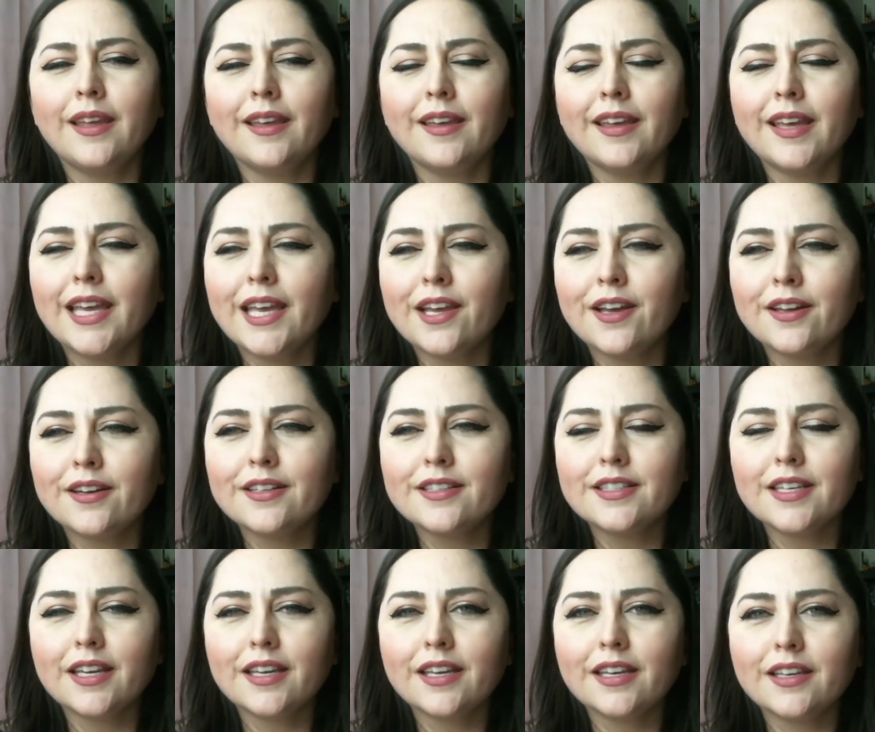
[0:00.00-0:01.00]
Hang on a
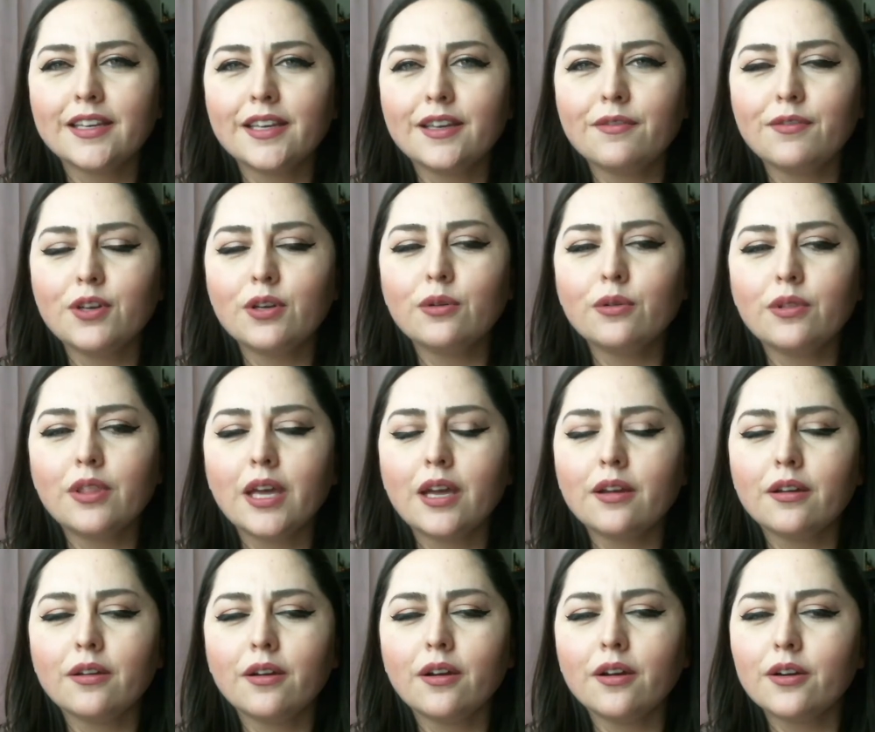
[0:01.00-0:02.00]
second. If you're
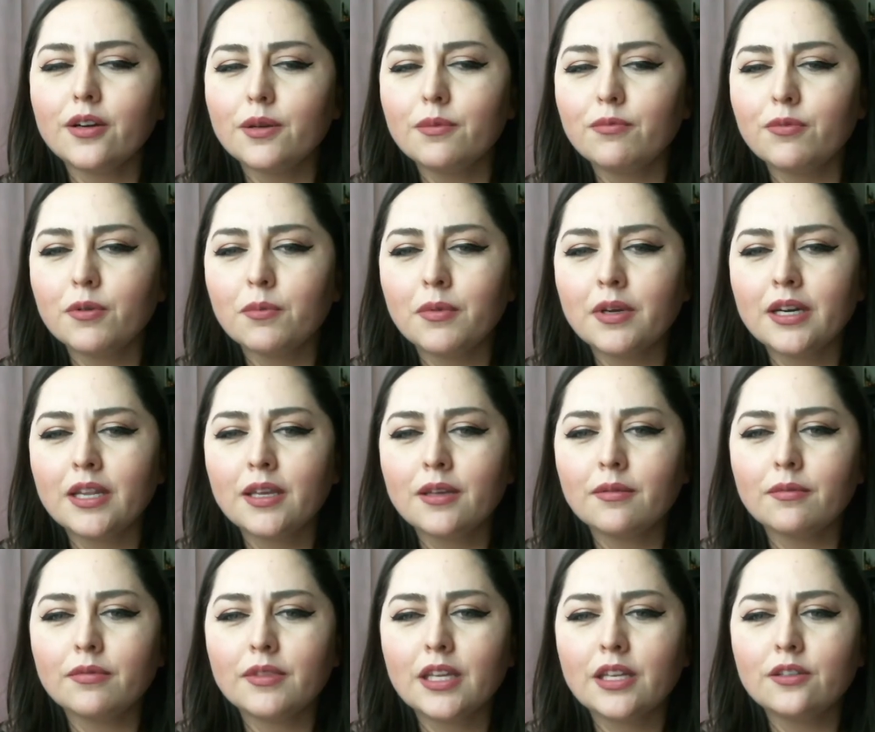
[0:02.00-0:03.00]
that hard up for
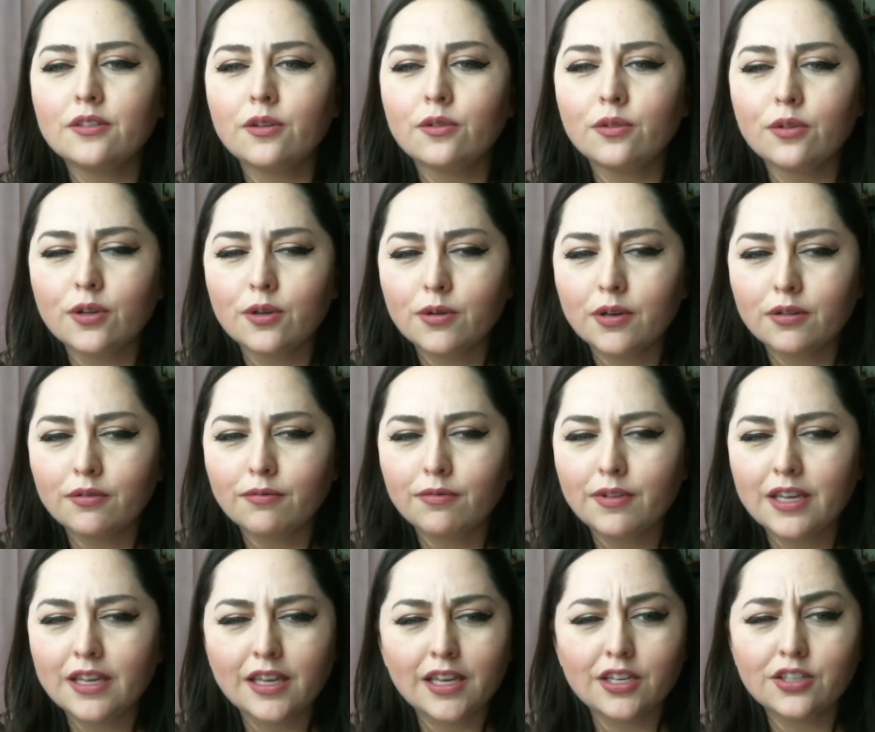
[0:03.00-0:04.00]
money, then don't go on
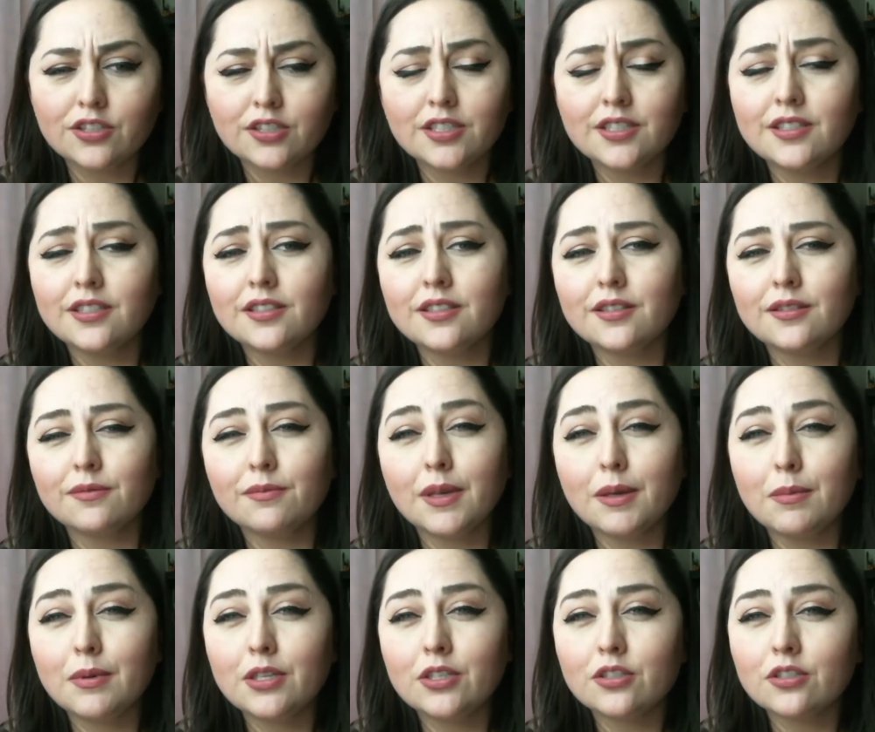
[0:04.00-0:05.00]
vacations.
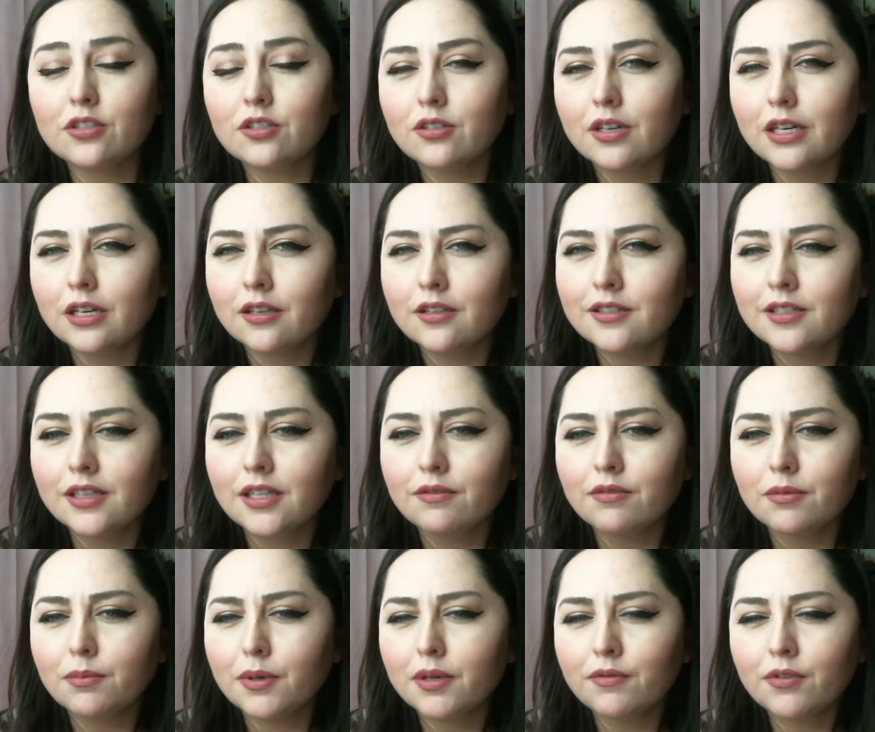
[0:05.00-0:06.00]
Maybe just try not to live
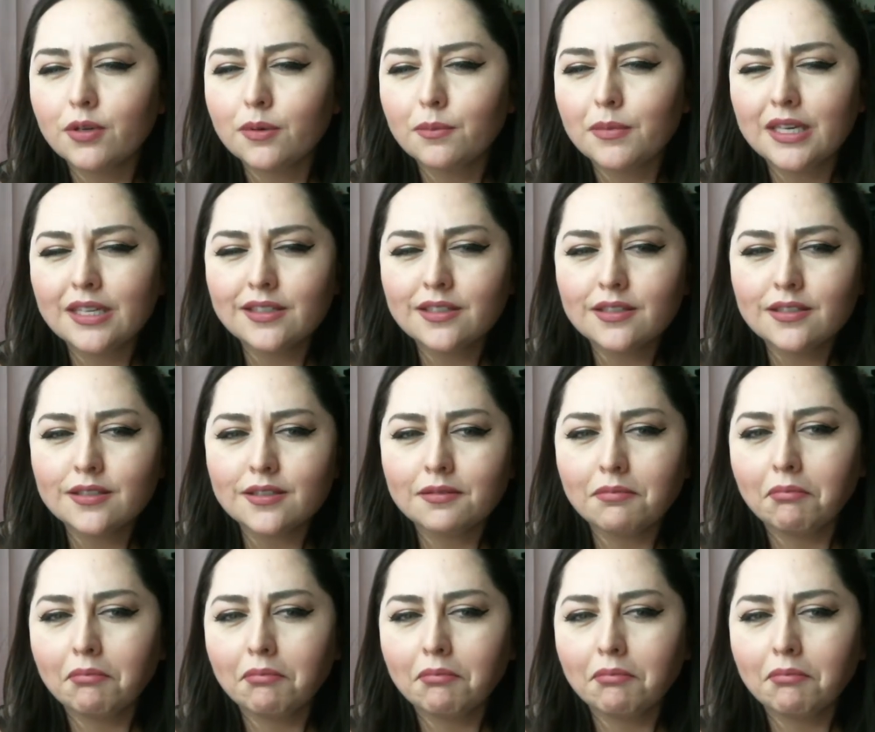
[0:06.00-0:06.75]
above your means.